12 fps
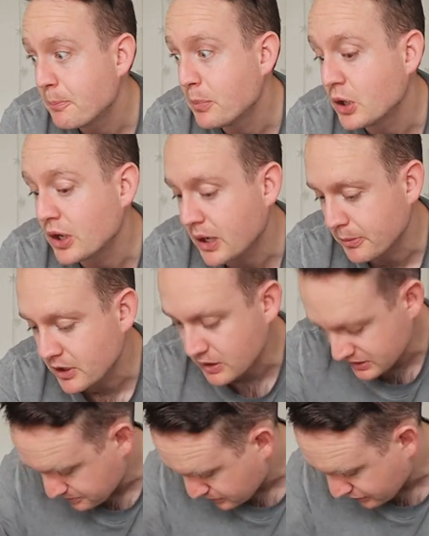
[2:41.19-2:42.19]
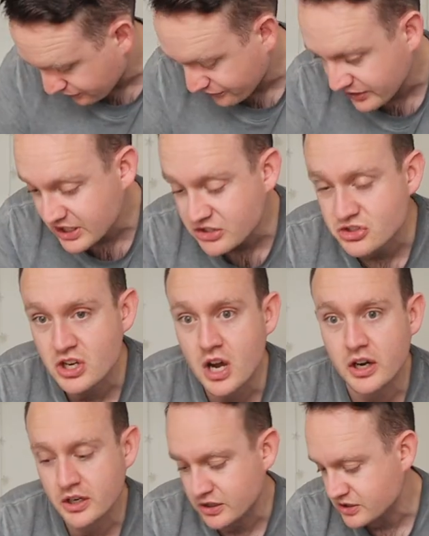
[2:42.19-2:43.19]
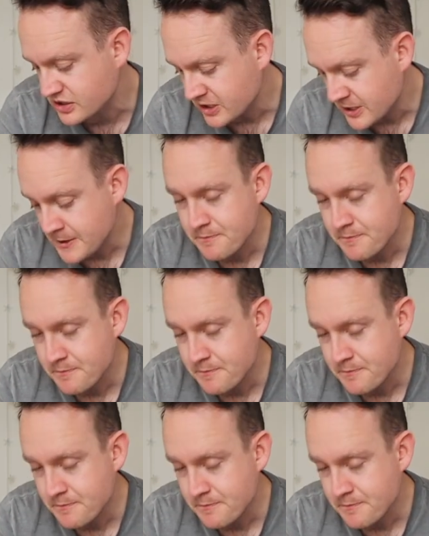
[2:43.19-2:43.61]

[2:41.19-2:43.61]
But I'm going to put these joggers